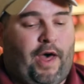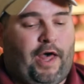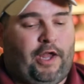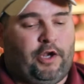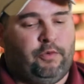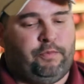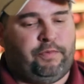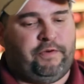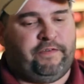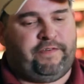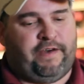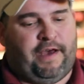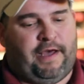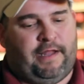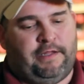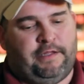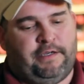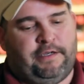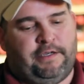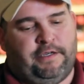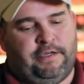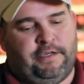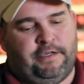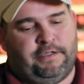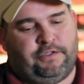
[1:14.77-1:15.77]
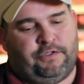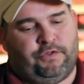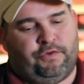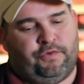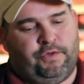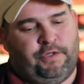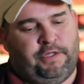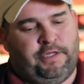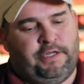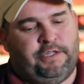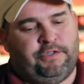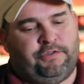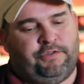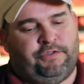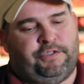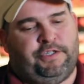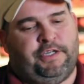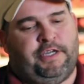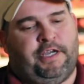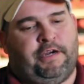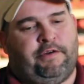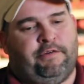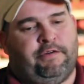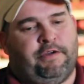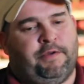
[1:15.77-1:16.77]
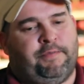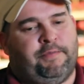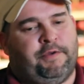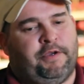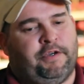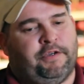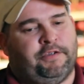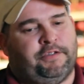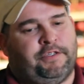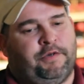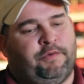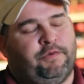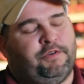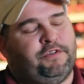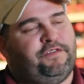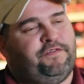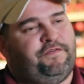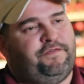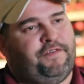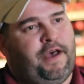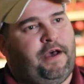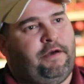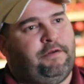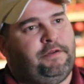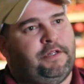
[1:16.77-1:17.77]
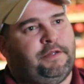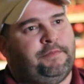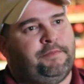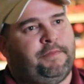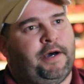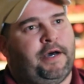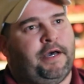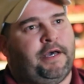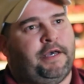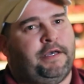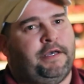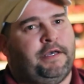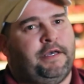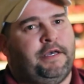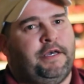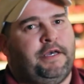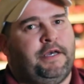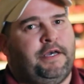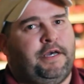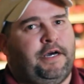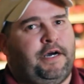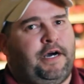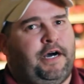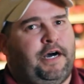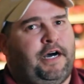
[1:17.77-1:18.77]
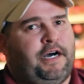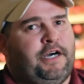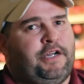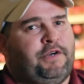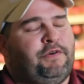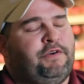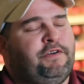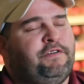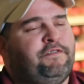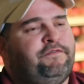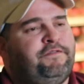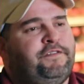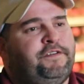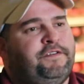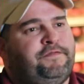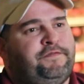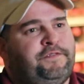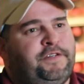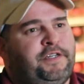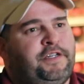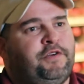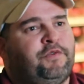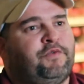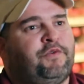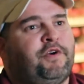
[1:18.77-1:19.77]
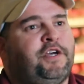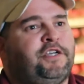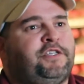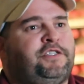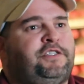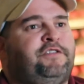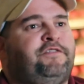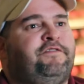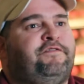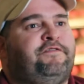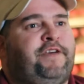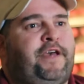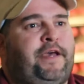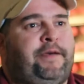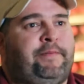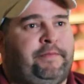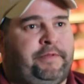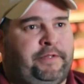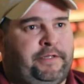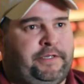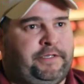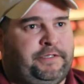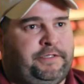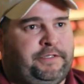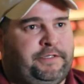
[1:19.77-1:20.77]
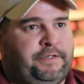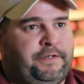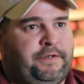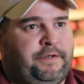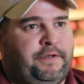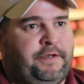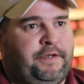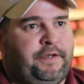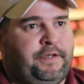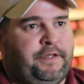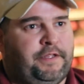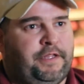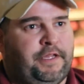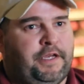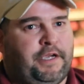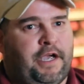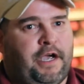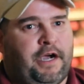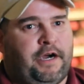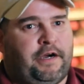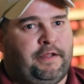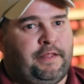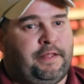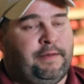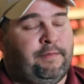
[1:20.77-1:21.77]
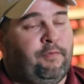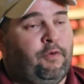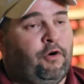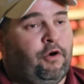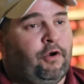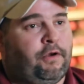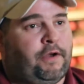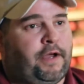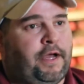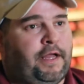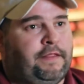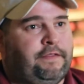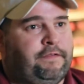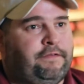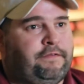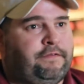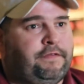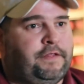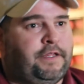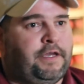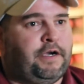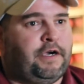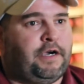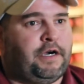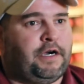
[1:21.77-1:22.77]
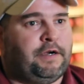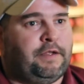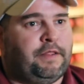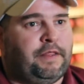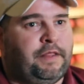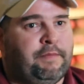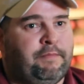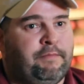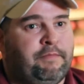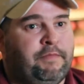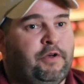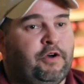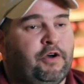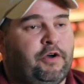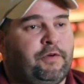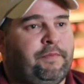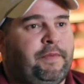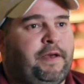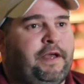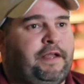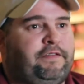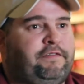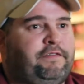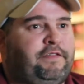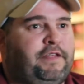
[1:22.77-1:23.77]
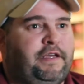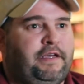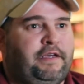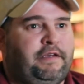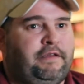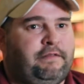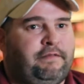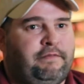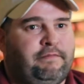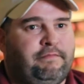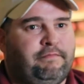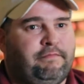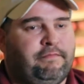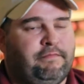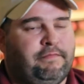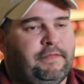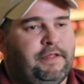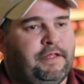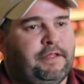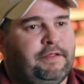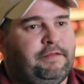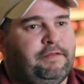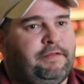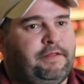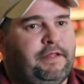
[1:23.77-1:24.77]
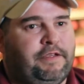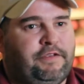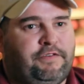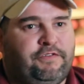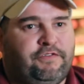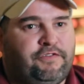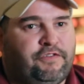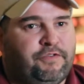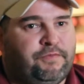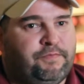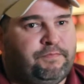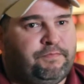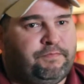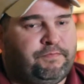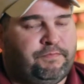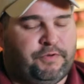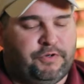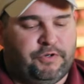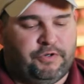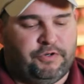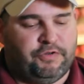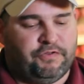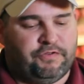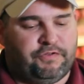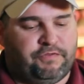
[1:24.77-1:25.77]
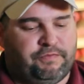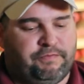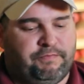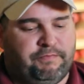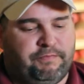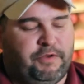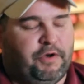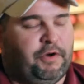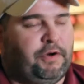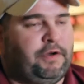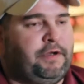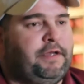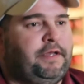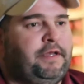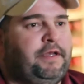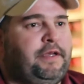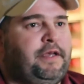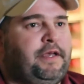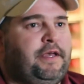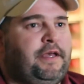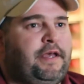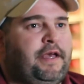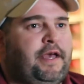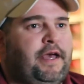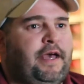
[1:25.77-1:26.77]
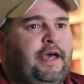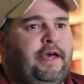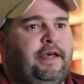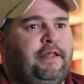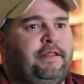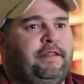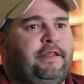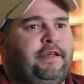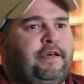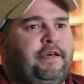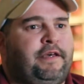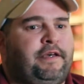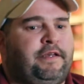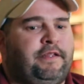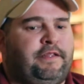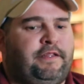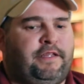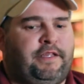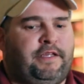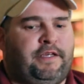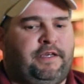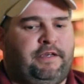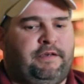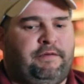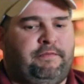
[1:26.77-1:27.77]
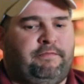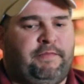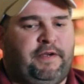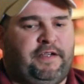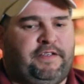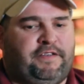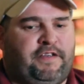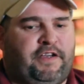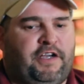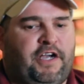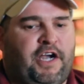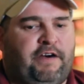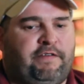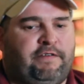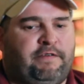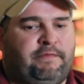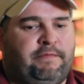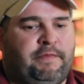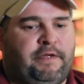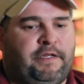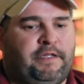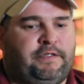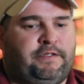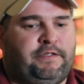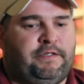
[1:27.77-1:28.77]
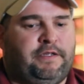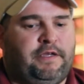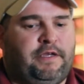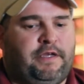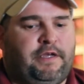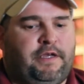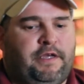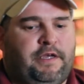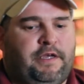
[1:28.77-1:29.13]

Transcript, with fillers: Guadalupe Valley is a really interesting area because it was founded by 115 Russian families. They are the Molokans, they are the milkmaids, they, they, they just produce milk. And the, the Mexican government